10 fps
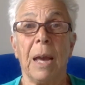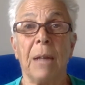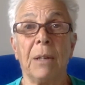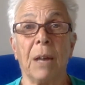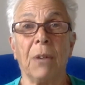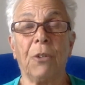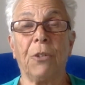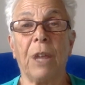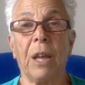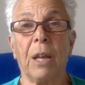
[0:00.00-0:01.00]
and to
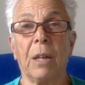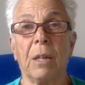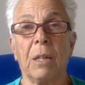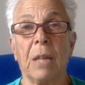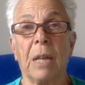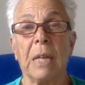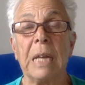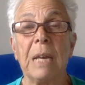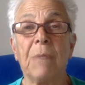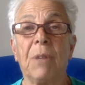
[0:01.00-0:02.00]
understand that
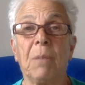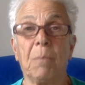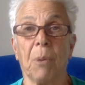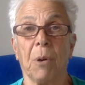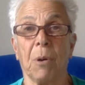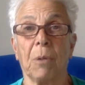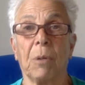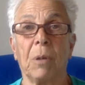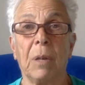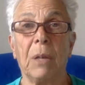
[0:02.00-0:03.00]
giving birth